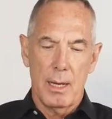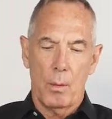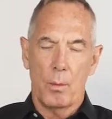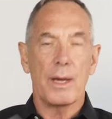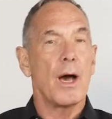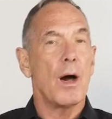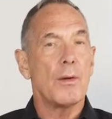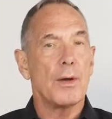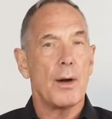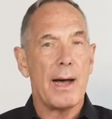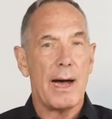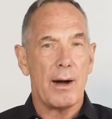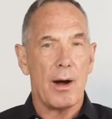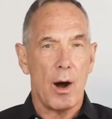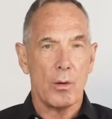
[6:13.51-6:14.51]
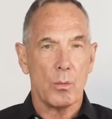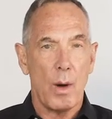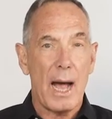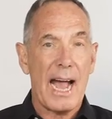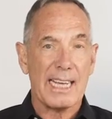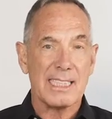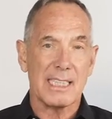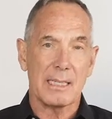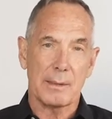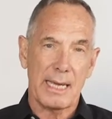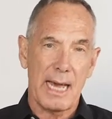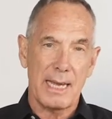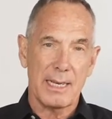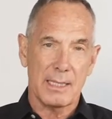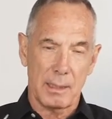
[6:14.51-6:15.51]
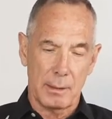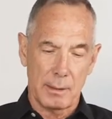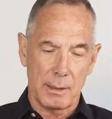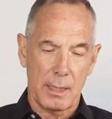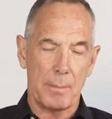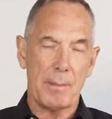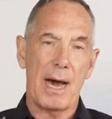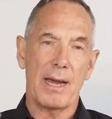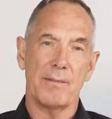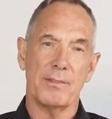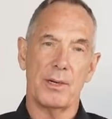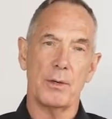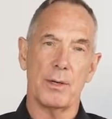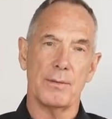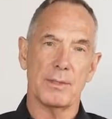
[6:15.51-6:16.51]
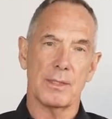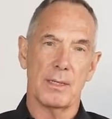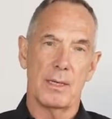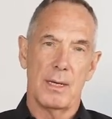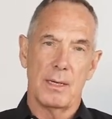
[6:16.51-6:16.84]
we all know how hard wax can get to come out of votives.